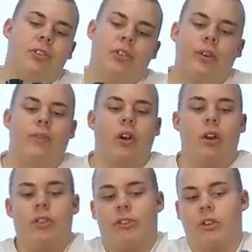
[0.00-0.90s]
so
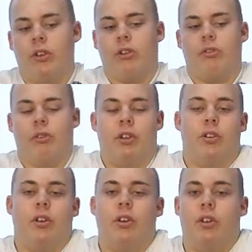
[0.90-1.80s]
far this gun looks really
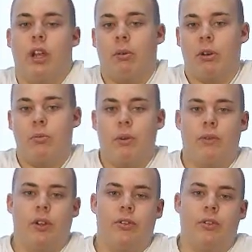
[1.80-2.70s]
good. Now we're going to move
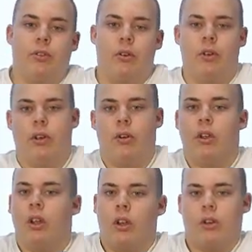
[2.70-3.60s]
on to the
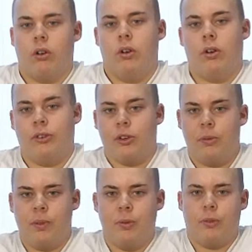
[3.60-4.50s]
chrono. Chrono is going
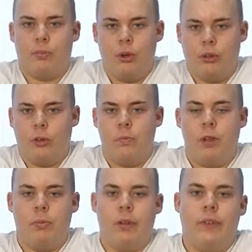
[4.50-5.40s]
to be with .2
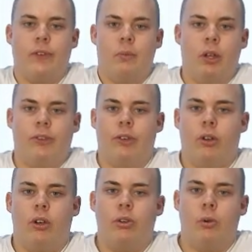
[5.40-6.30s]
BBs. I'm also
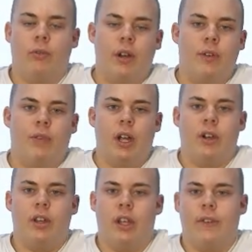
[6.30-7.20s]
going to do a rate of
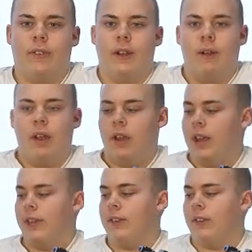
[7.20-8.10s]
fire test, and
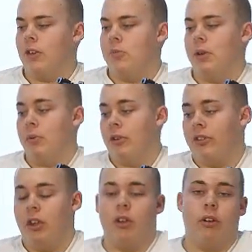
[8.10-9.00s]
that's just going to be with a
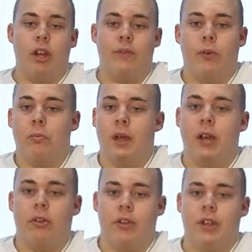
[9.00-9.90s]
standard 8.4
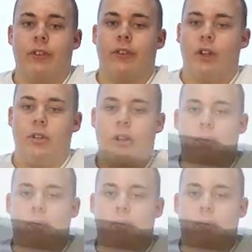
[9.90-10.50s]
battery that this gun comes with.